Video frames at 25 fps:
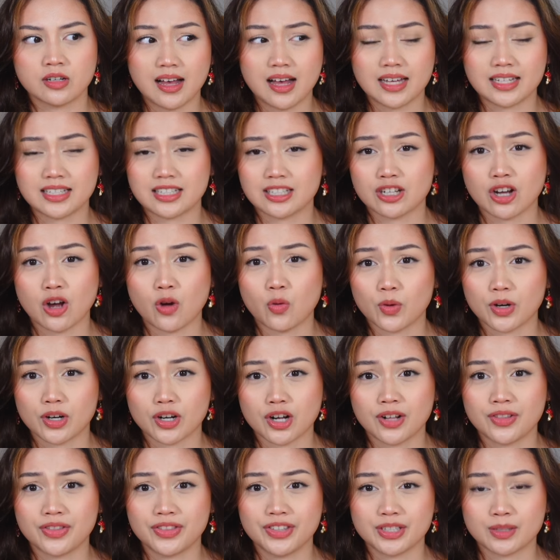did not
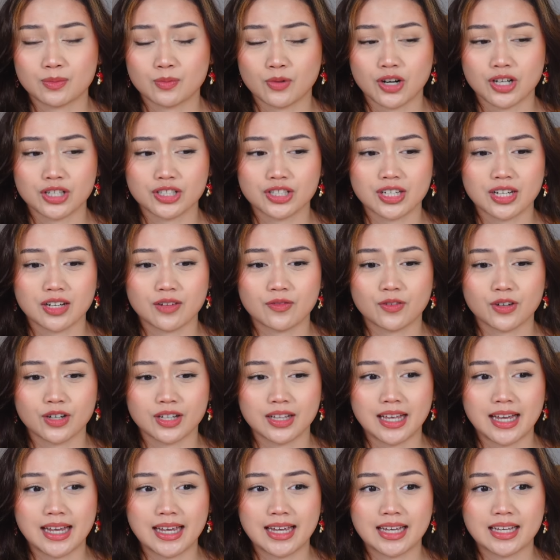work on this project for
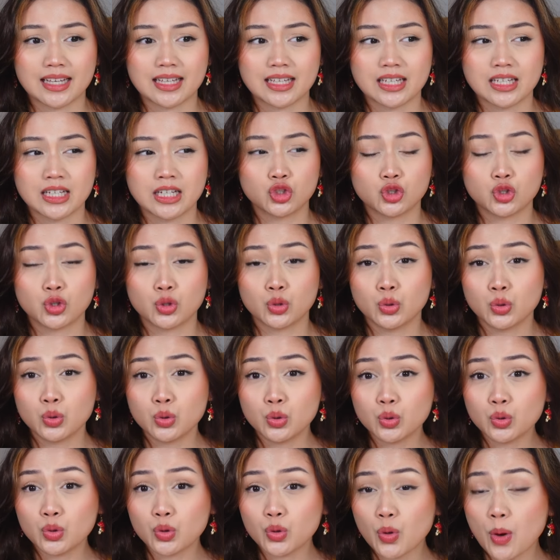like
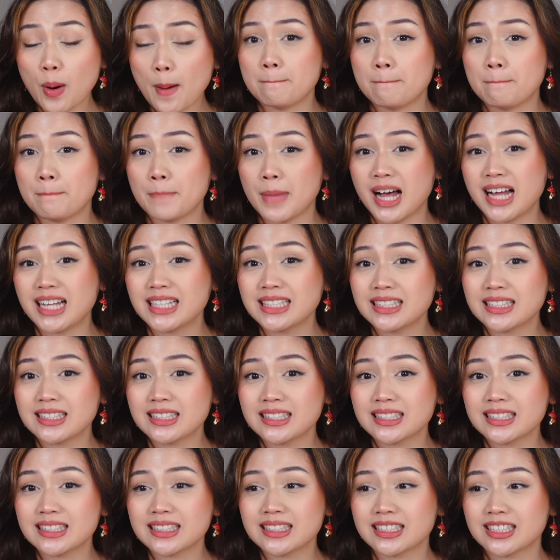2
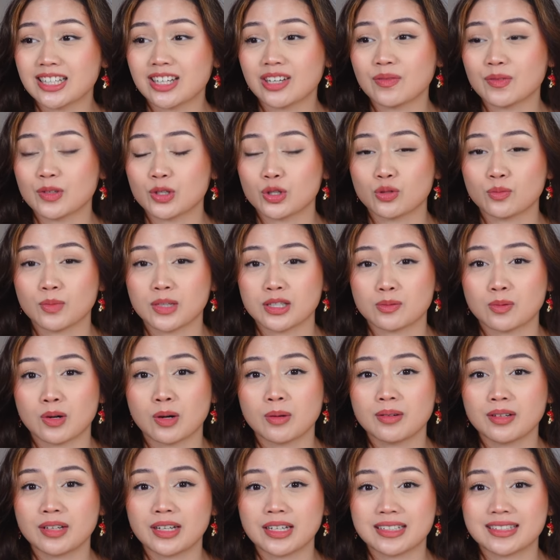months, not even 2 months,
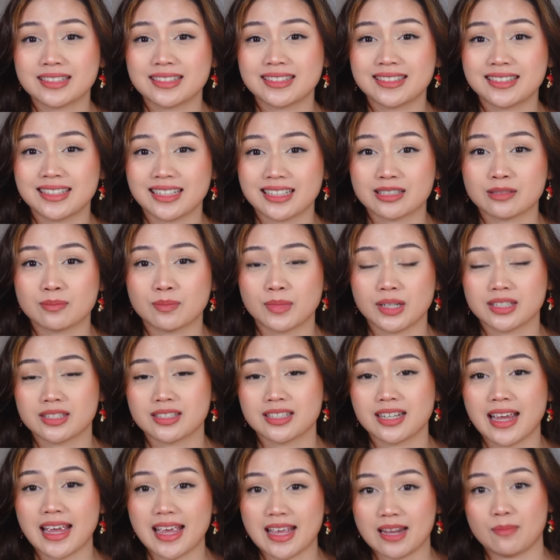probably like 6 months
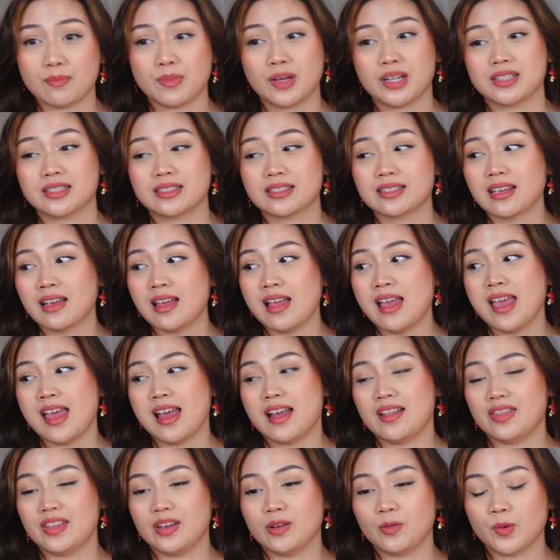to 8 months.
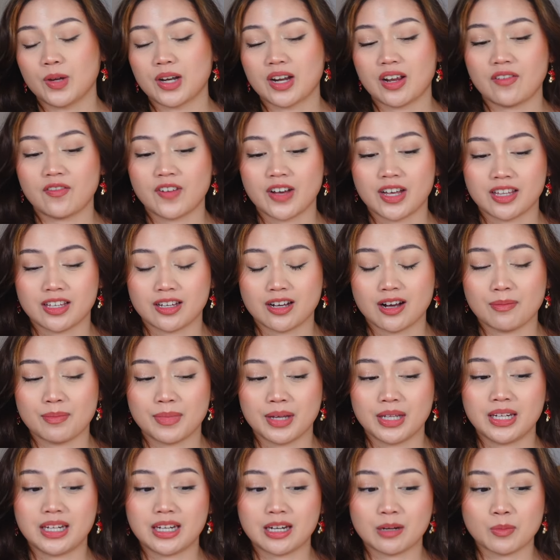And then when I finally got my
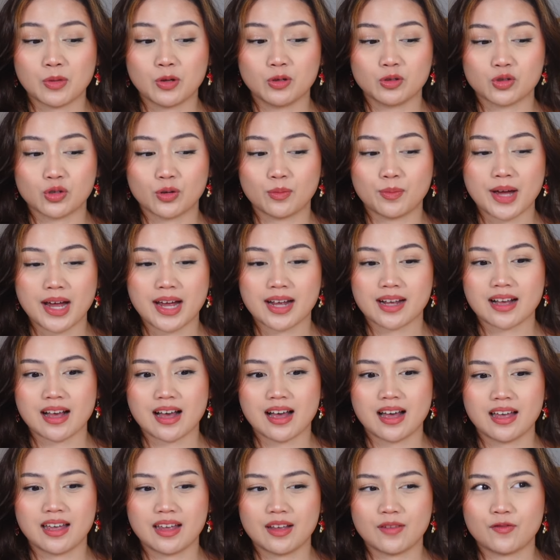knitting mojo back,
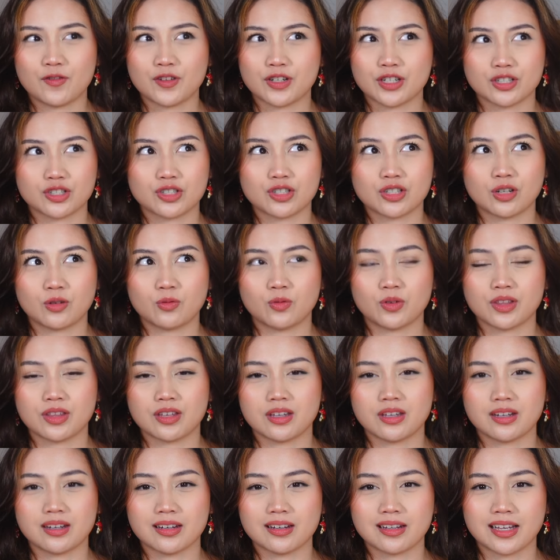I finished it
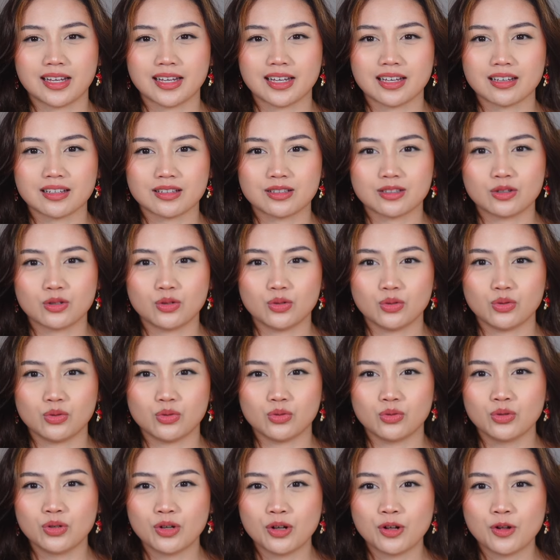within like 2